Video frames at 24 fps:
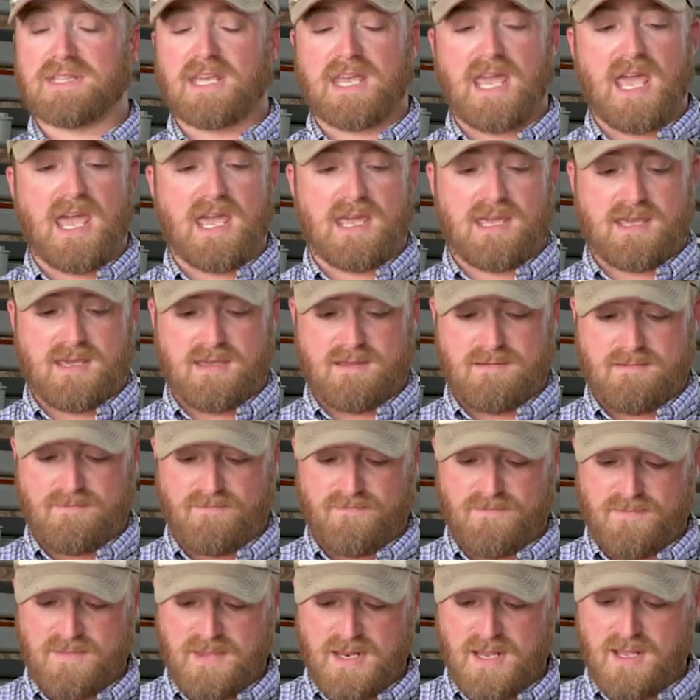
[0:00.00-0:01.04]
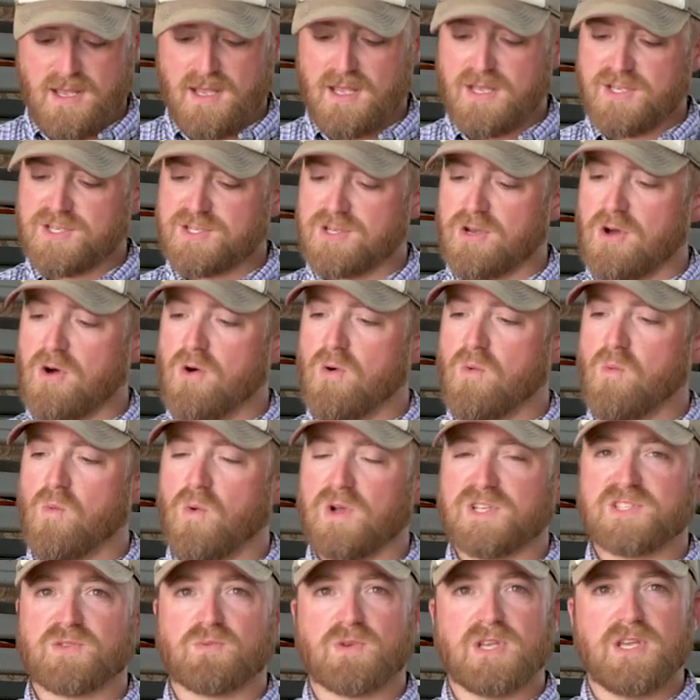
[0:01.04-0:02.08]
the cake. So
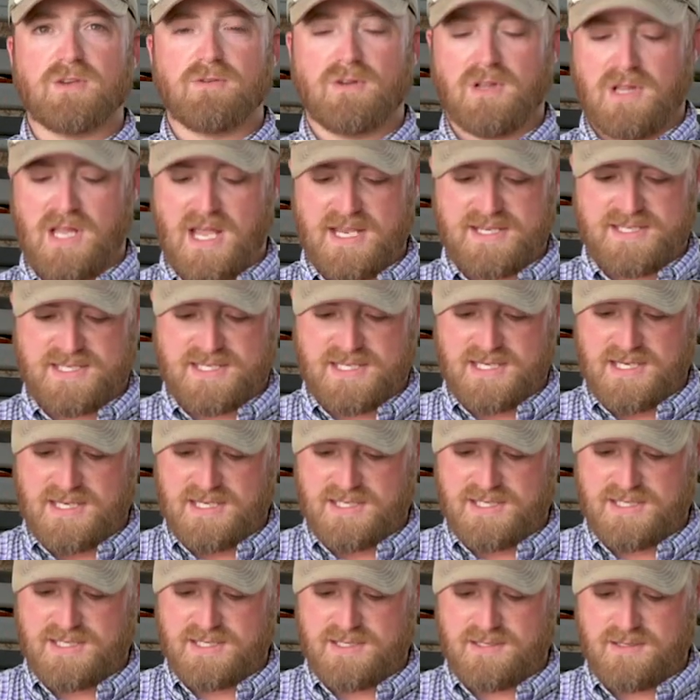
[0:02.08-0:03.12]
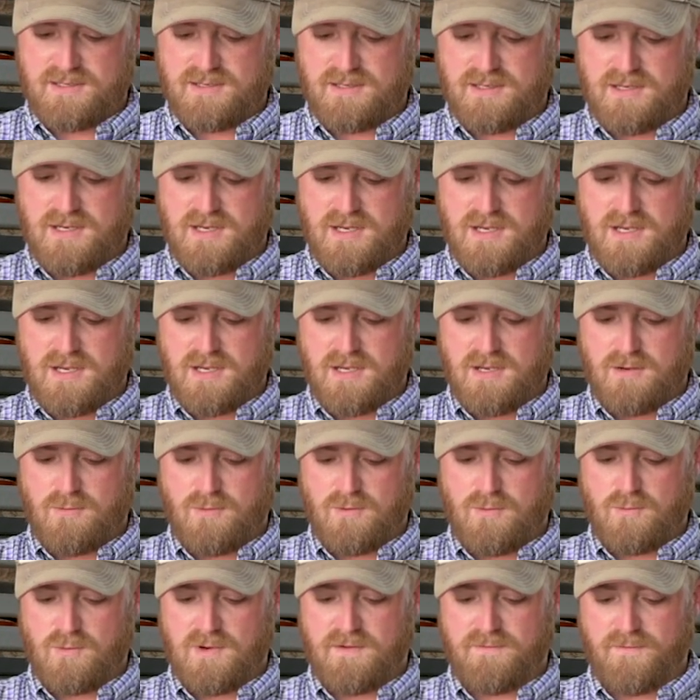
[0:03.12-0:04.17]
once we utilize this,
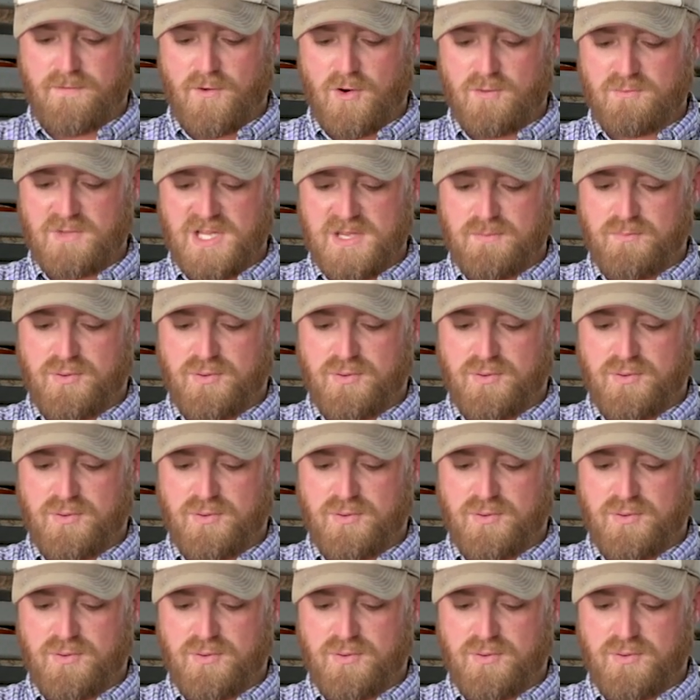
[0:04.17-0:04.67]
we firmly